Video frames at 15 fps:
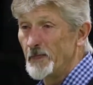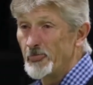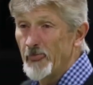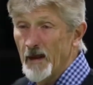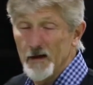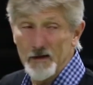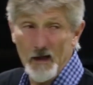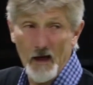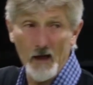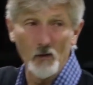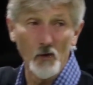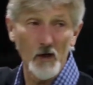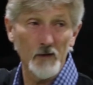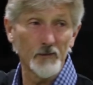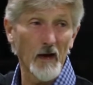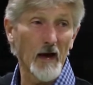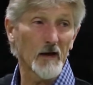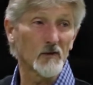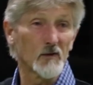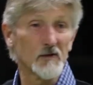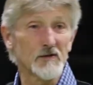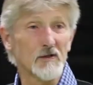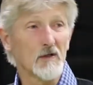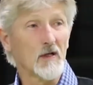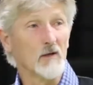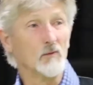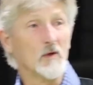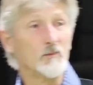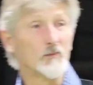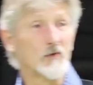And then I work backwards. Can
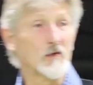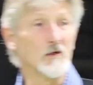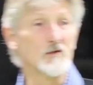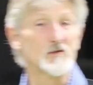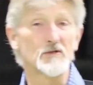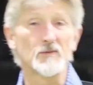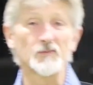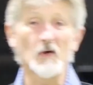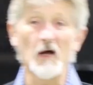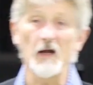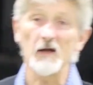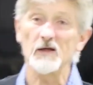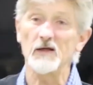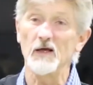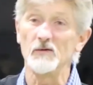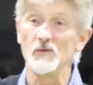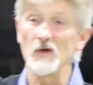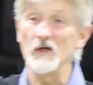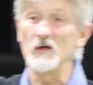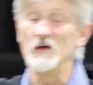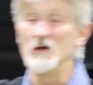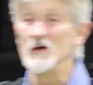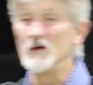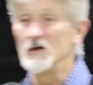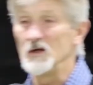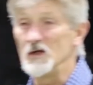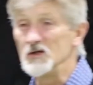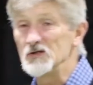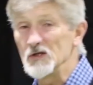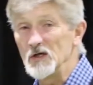we produce the product? Can we
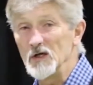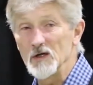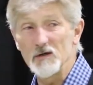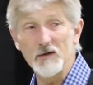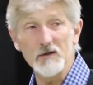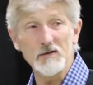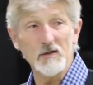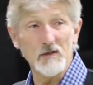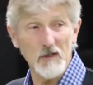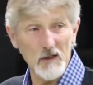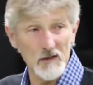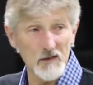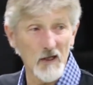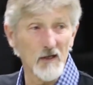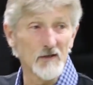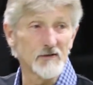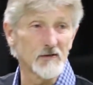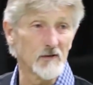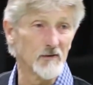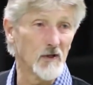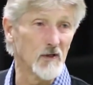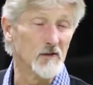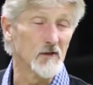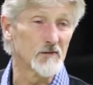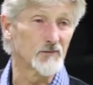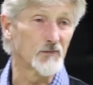engineer the details in the